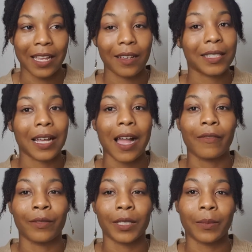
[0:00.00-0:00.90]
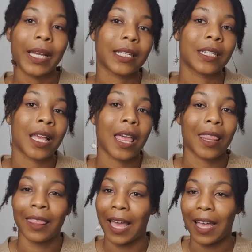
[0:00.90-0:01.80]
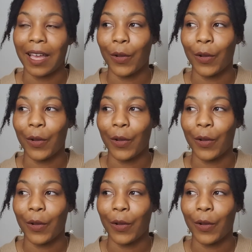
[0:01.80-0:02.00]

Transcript: I was like, I respect that